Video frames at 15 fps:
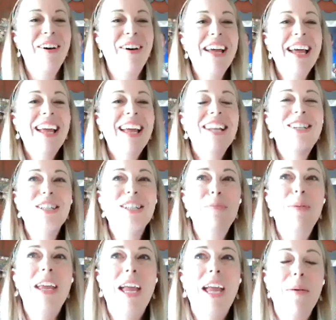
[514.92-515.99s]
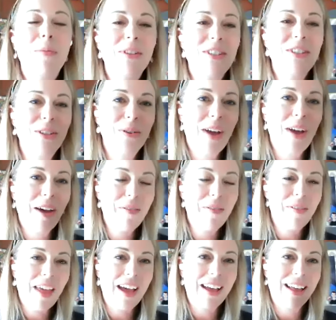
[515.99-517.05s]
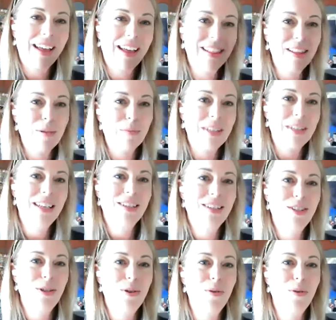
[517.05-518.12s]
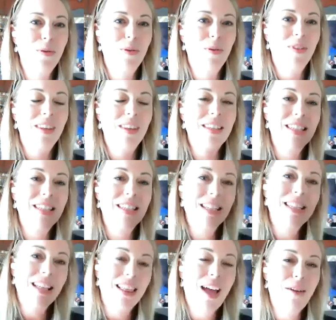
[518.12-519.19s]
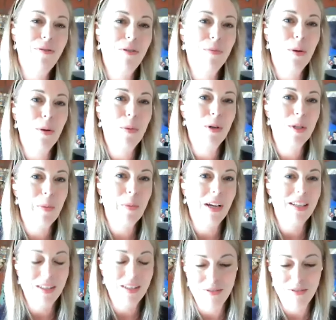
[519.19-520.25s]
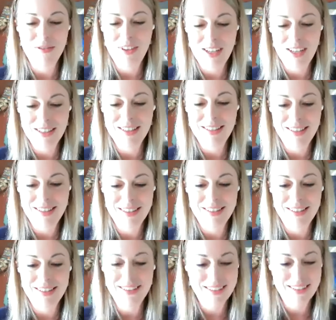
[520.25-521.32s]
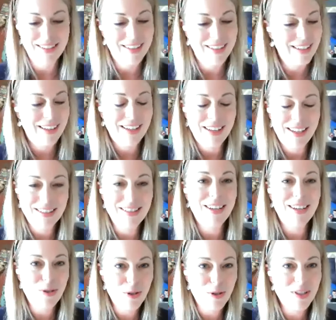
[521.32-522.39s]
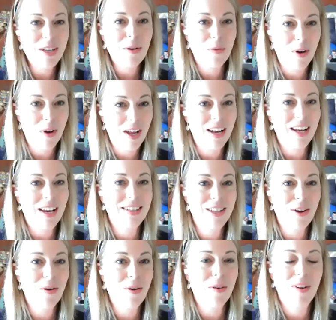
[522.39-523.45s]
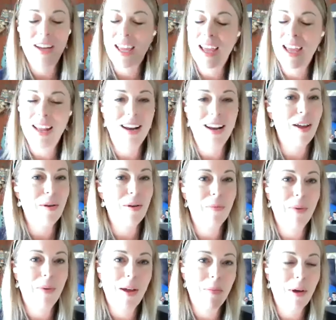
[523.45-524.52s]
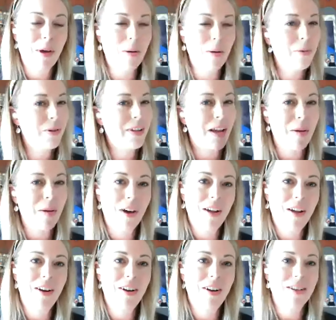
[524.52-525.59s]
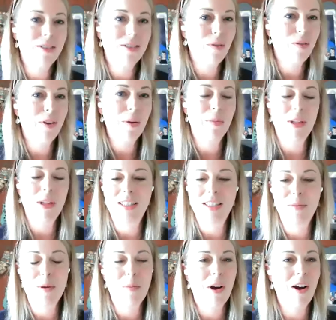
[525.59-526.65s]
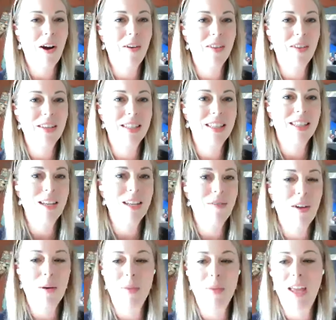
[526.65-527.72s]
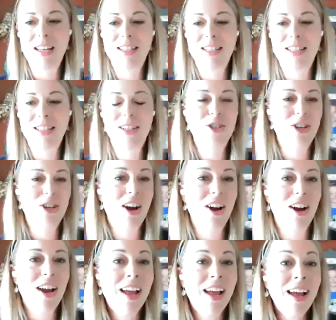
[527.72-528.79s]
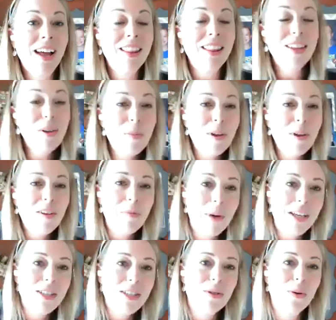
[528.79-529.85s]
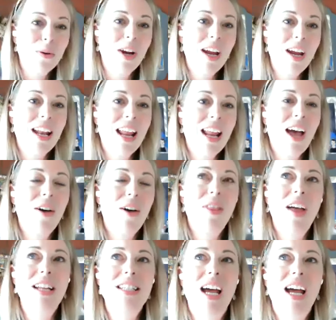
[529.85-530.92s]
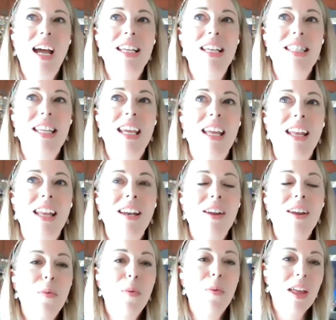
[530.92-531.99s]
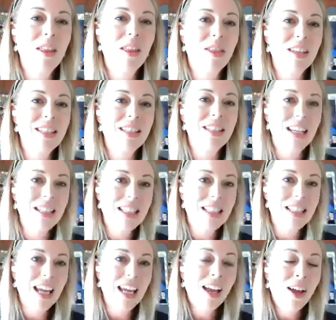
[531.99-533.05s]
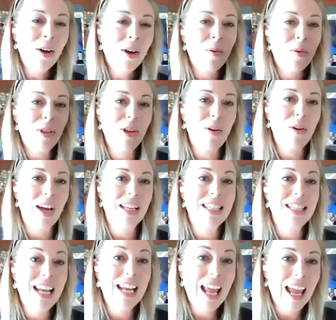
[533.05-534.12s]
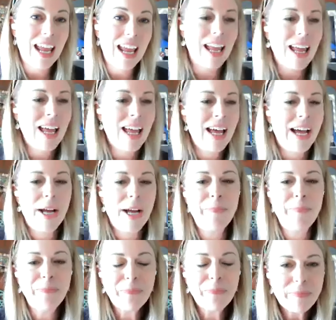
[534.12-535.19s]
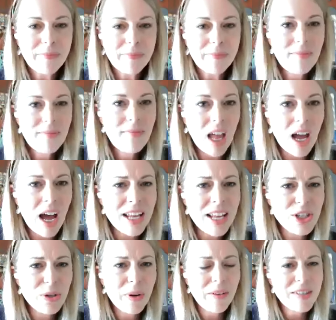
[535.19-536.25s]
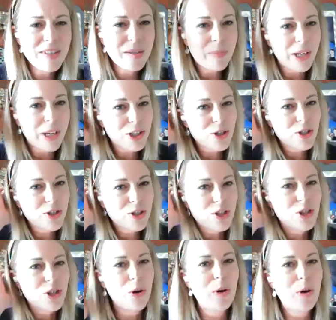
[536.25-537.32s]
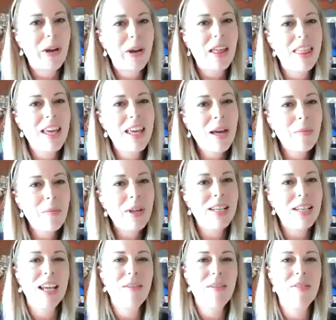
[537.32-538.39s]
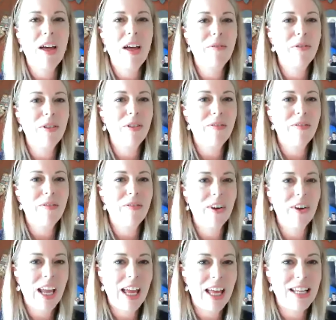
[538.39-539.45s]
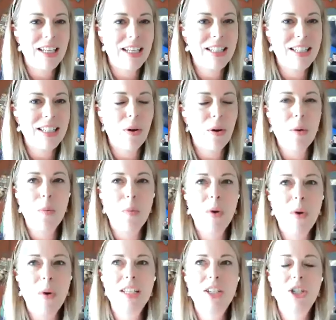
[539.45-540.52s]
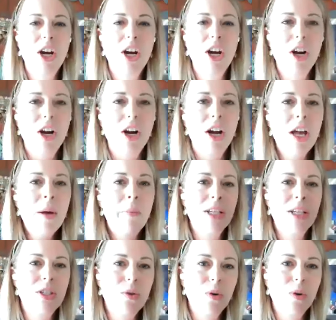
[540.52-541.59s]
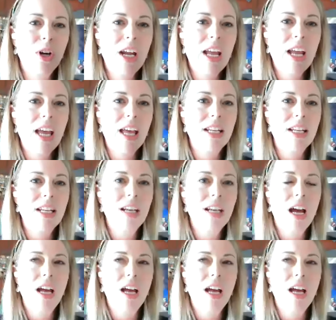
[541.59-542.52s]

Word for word: so just being able to have that glimpse into the Scentsy life from your perspective is is an interesting one. So again, I am I am humbled, I am honored, so very blessed to be a part of this Scentsy family and to share a little bit of my story and how that ties in with Scentsy with you guys today. Um, I do have some pictures to show you, but I think I'm going to save that for the very end. So I wanted to share my story and